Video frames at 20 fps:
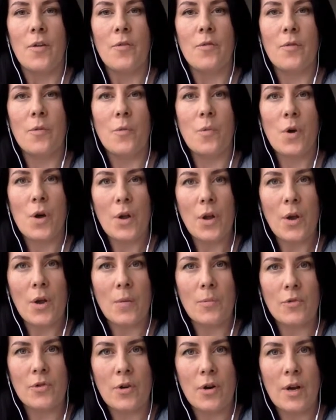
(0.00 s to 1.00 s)
for what
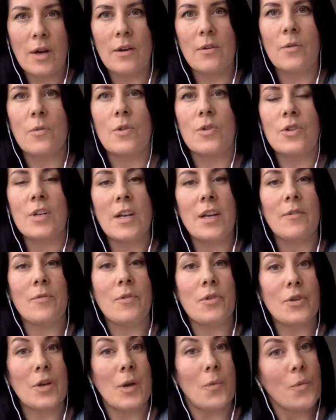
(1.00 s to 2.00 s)
I'm trying to achieve,
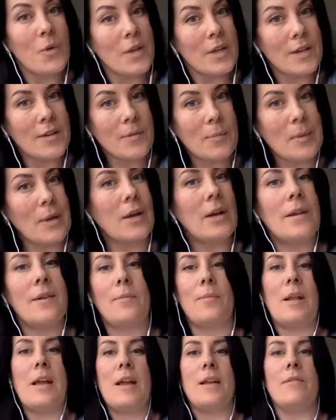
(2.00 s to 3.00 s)
which I will
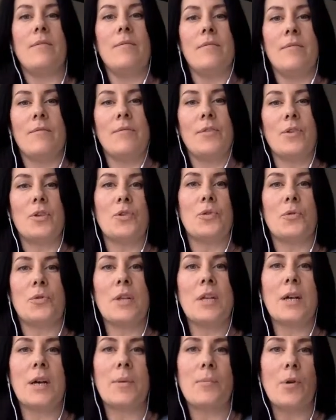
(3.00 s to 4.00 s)
explain very
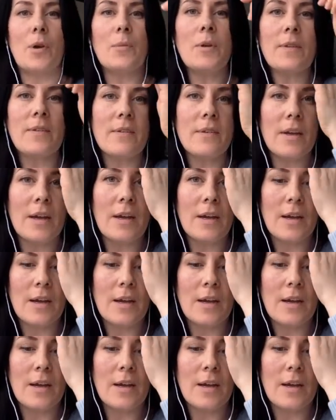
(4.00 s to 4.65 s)
shortly, I promise,